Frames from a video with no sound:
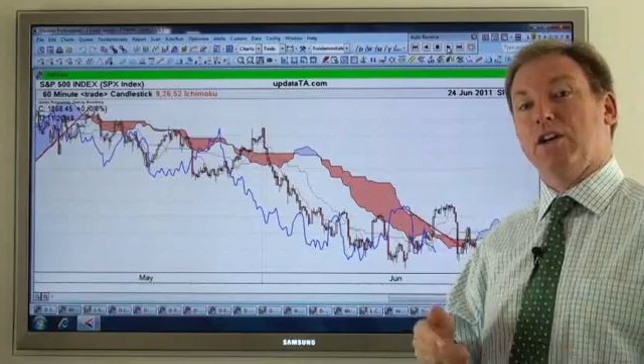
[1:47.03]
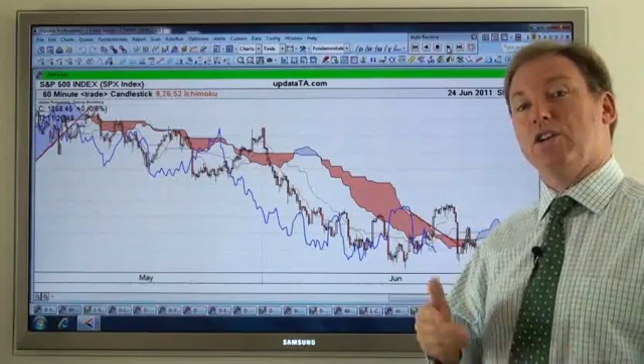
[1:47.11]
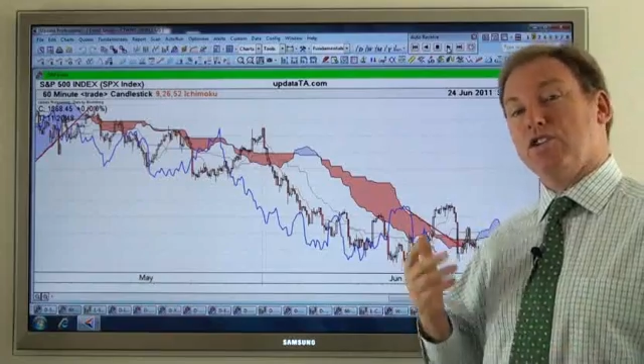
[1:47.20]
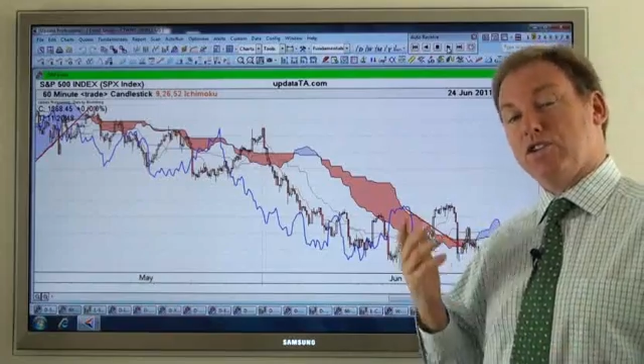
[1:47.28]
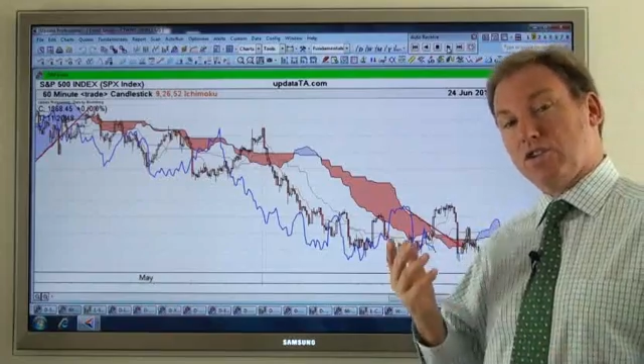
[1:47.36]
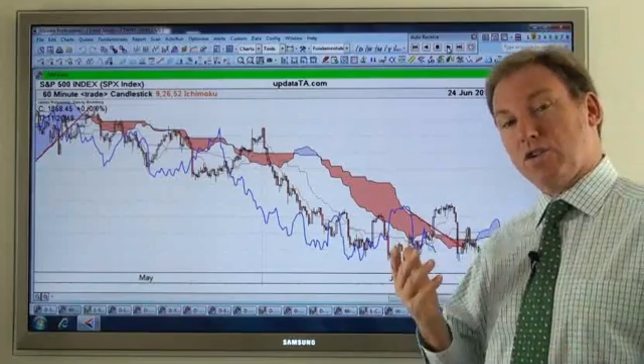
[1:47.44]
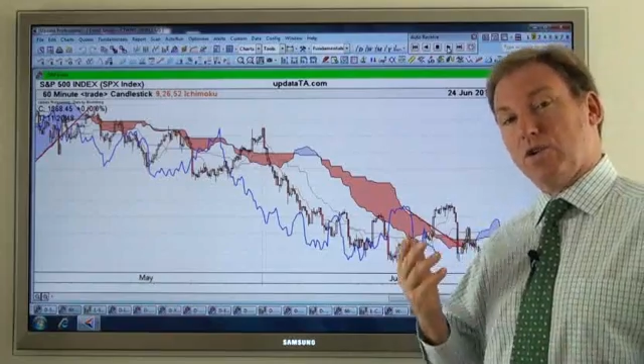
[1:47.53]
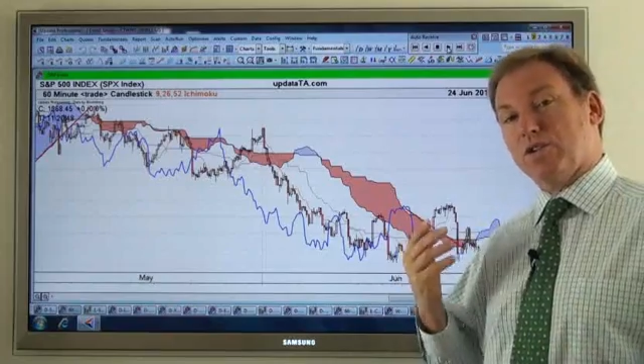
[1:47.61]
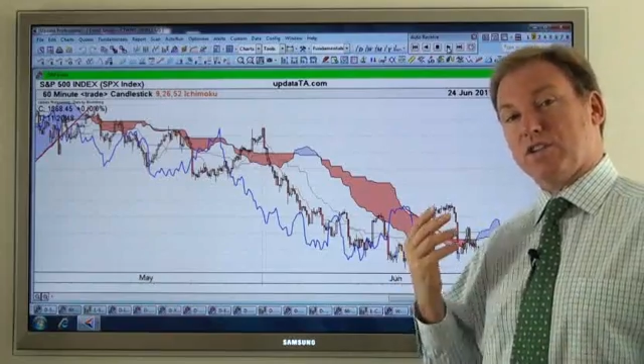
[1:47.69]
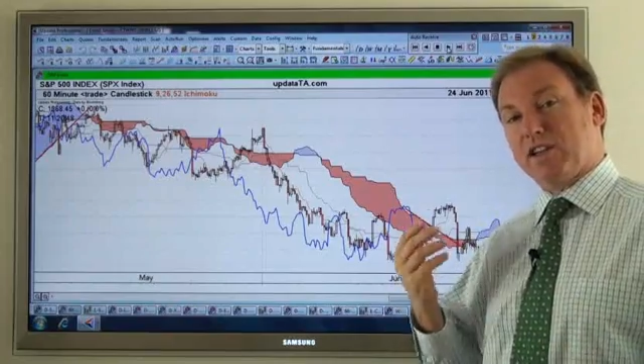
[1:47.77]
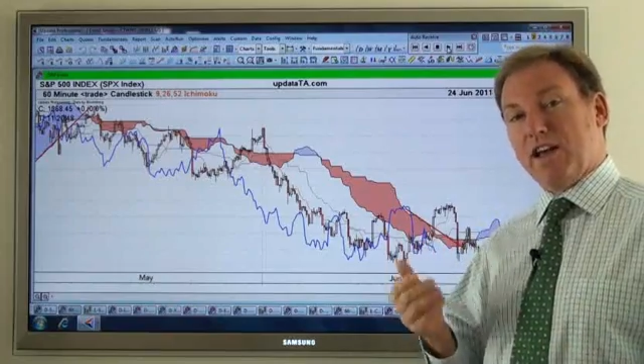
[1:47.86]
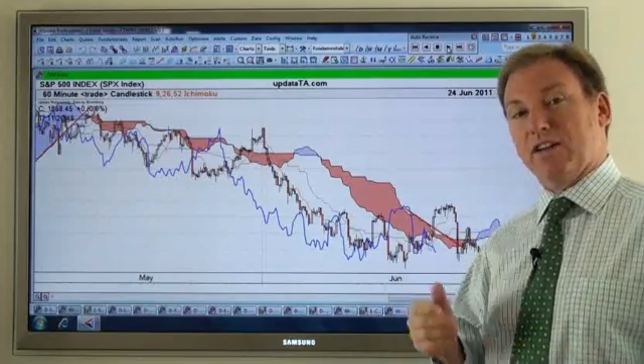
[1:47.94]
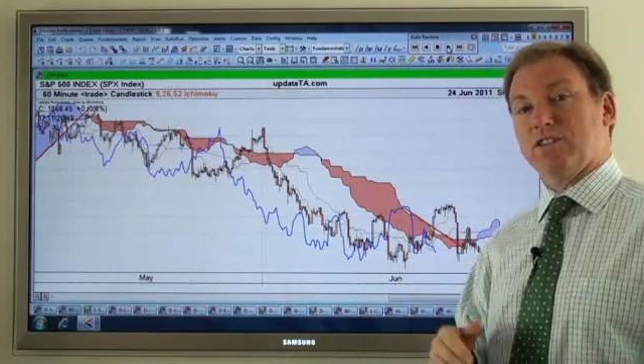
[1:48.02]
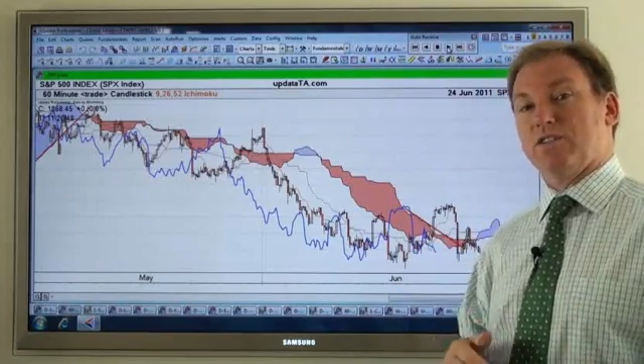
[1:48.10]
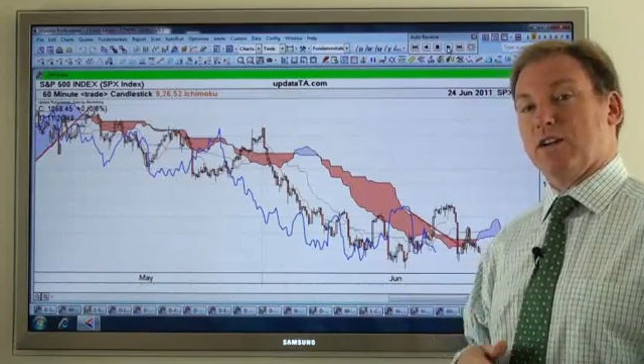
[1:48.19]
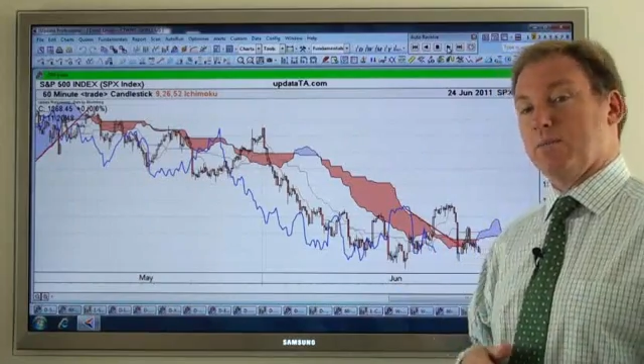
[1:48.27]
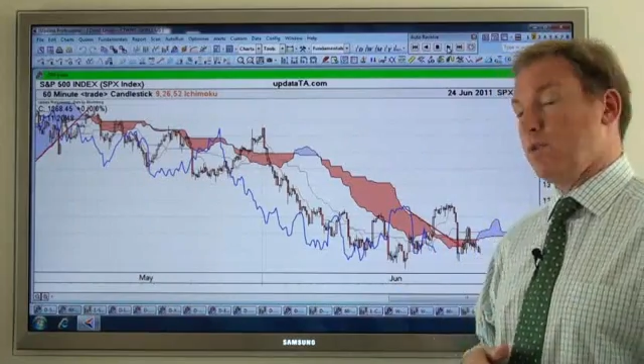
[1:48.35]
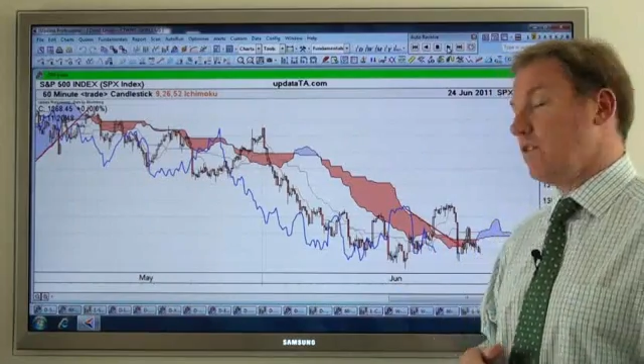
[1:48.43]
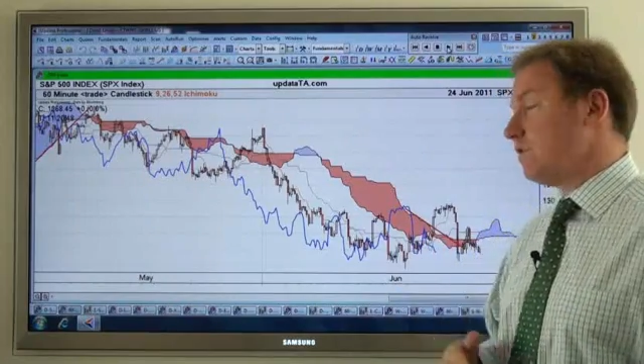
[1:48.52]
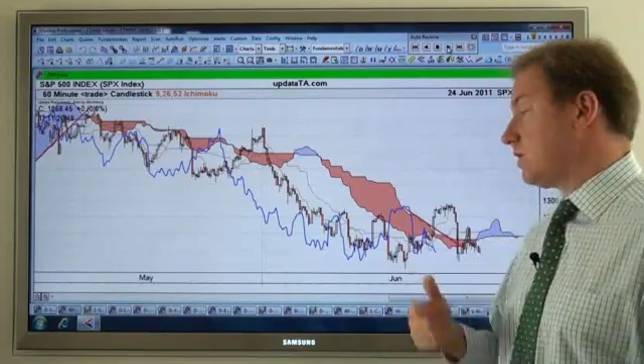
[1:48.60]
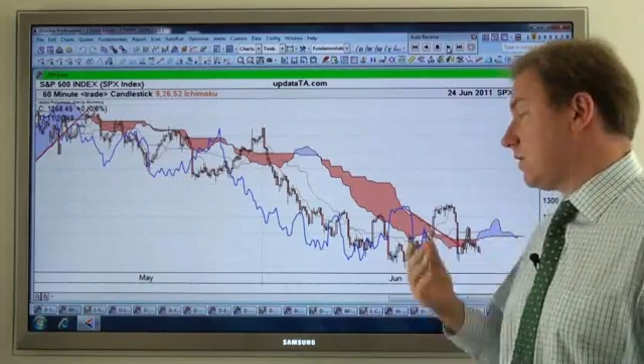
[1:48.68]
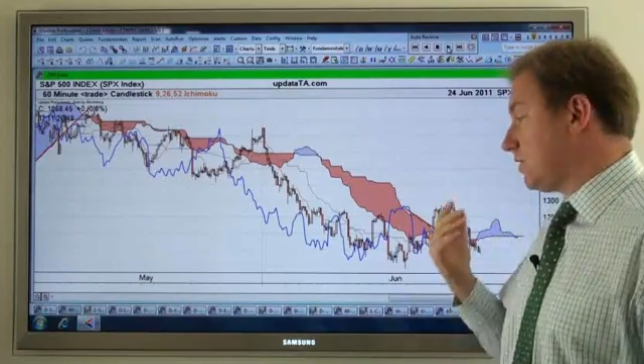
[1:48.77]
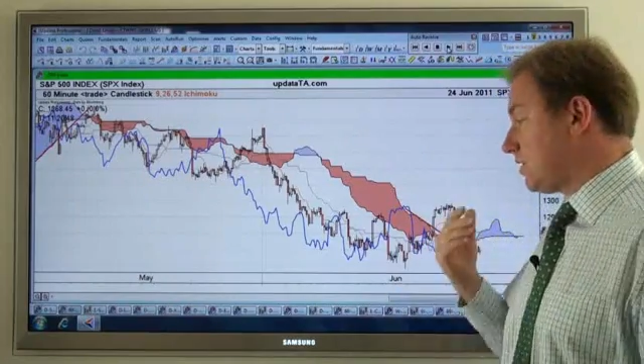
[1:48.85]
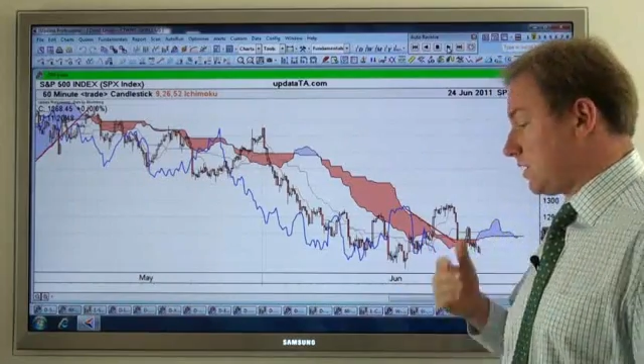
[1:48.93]
short counter trend moves on
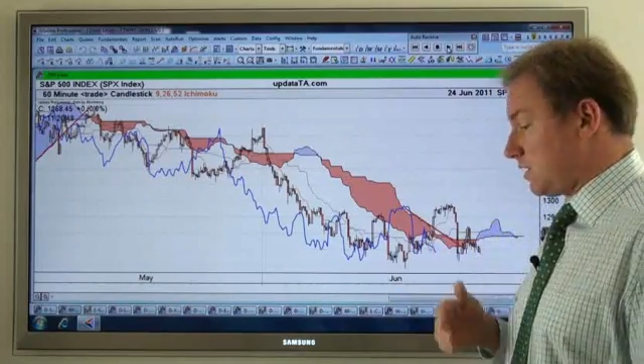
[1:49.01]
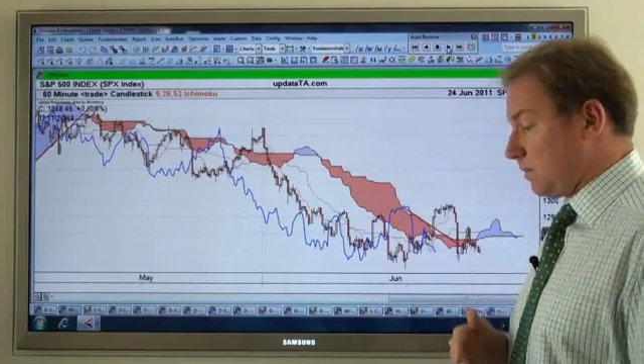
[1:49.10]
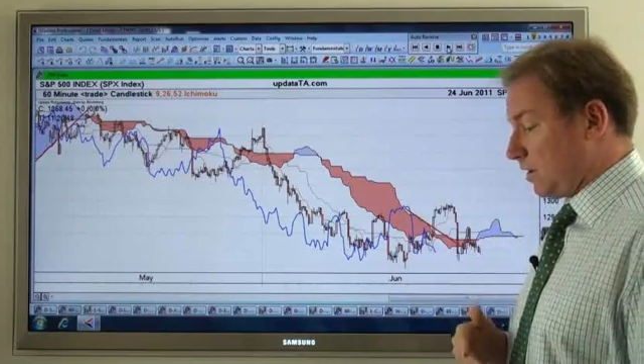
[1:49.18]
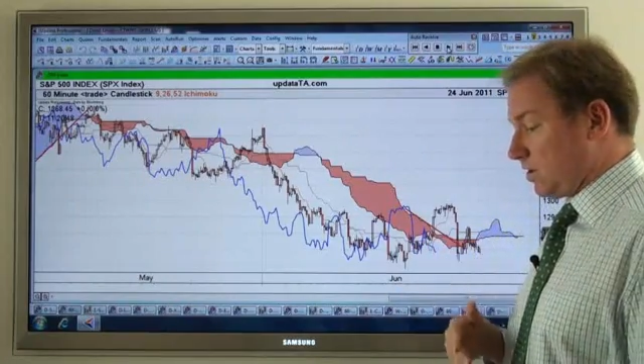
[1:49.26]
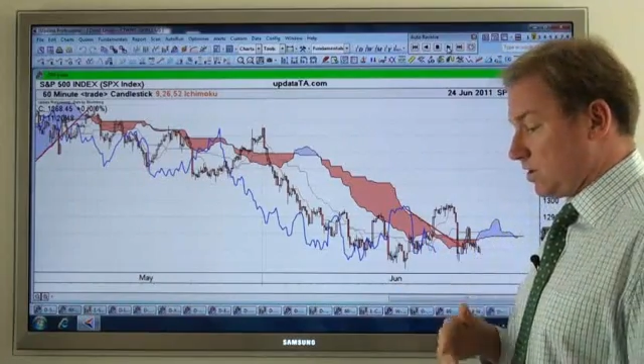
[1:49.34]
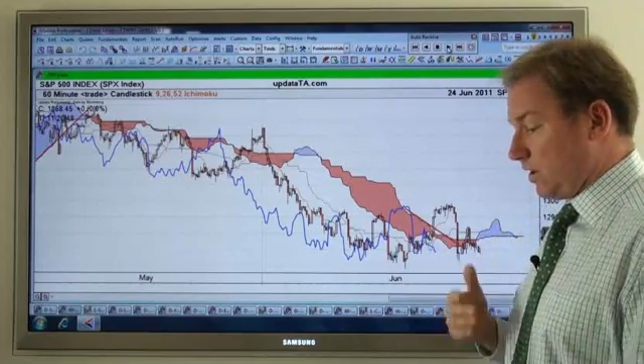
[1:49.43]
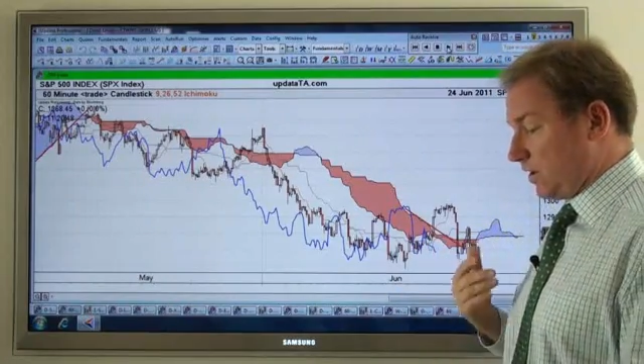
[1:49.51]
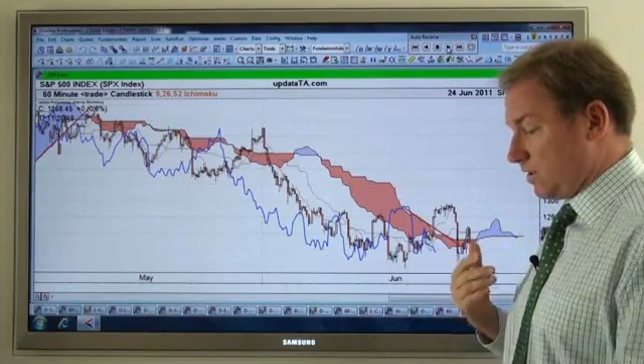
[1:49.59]
the 60-minute chart.